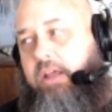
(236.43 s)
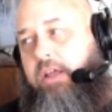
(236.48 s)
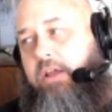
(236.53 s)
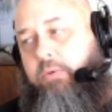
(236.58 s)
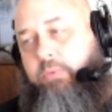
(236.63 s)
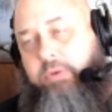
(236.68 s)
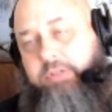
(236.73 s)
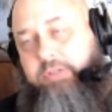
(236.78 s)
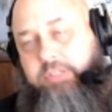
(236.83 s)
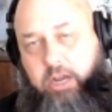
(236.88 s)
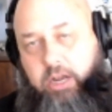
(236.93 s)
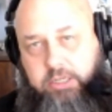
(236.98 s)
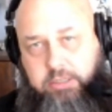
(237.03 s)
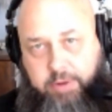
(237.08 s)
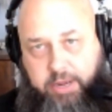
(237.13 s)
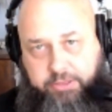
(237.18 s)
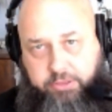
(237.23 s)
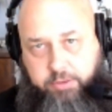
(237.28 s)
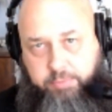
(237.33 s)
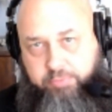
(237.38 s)
we talked
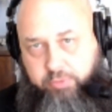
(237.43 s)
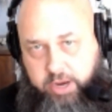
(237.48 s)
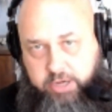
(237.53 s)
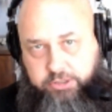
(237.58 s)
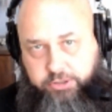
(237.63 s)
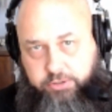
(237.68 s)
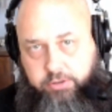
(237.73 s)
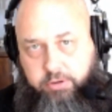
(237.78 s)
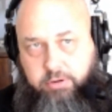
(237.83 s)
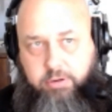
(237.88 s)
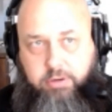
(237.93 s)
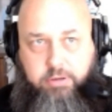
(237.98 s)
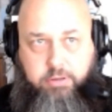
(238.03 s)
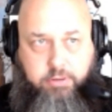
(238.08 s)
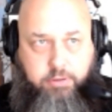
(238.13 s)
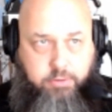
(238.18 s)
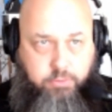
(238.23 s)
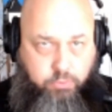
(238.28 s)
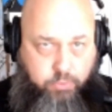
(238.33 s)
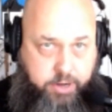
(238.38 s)
about the pressure,
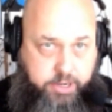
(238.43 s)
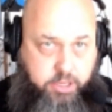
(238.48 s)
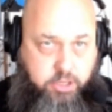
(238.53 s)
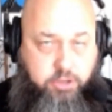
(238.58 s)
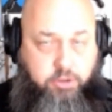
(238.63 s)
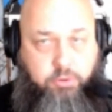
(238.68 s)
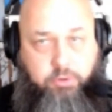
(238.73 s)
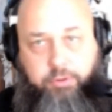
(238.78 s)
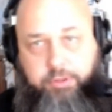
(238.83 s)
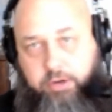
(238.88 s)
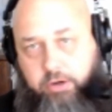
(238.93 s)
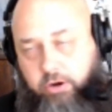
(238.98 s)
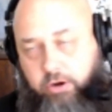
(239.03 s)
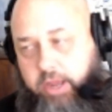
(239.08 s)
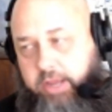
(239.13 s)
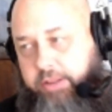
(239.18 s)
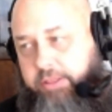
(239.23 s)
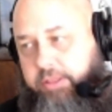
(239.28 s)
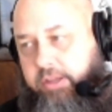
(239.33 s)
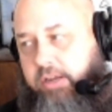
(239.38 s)
the ridicule, the
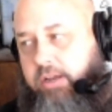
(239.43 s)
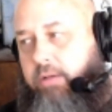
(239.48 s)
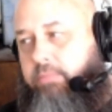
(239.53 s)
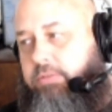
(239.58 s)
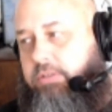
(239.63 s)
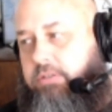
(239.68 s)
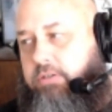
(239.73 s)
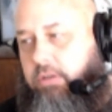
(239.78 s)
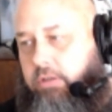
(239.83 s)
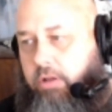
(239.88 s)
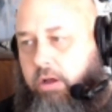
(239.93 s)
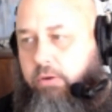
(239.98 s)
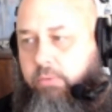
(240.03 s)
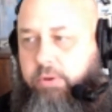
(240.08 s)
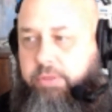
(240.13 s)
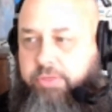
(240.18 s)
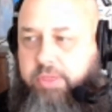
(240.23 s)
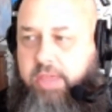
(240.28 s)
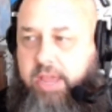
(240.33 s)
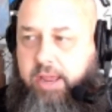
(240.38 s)
credit that comes along
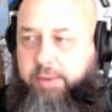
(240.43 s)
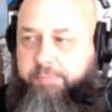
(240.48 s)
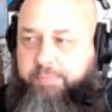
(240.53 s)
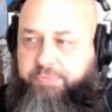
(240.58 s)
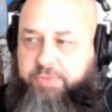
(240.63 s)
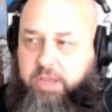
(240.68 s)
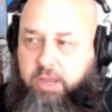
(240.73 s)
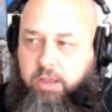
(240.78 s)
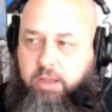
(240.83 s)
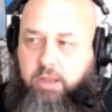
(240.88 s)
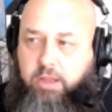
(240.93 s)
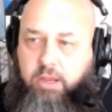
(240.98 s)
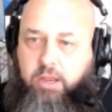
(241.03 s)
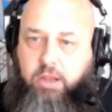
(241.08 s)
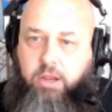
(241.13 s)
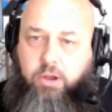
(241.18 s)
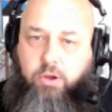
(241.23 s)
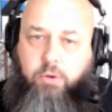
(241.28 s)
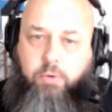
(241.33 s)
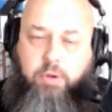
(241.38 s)
with that.
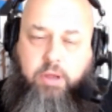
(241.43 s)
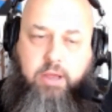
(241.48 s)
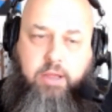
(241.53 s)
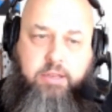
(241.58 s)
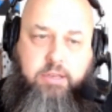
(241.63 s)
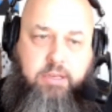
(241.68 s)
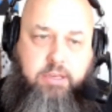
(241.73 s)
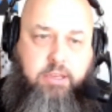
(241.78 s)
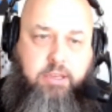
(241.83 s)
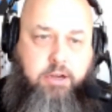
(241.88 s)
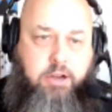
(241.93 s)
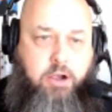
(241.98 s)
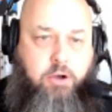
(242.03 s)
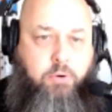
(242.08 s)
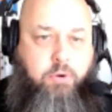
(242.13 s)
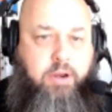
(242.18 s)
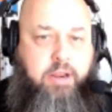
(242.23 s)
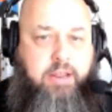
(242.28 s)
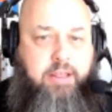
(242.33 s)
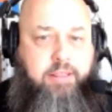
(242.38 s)
You
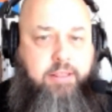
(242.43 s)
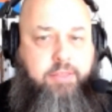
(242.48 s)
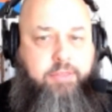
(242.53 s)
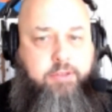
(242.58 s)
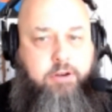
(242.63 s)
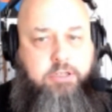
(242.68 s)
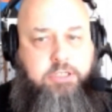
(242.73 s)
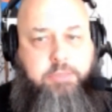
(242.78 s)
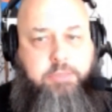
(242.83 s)
know, there's the